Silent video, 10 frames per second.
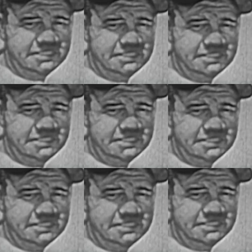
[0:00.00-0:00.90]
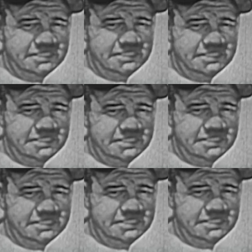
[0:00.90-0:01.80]

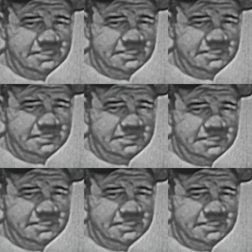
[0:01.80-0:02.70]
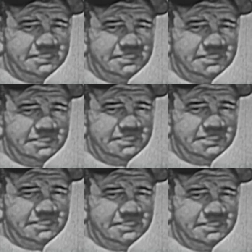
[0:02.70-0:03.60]

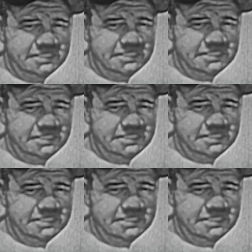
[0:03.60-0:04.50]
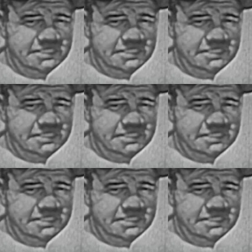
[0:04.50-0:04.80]
This person isn't speaking.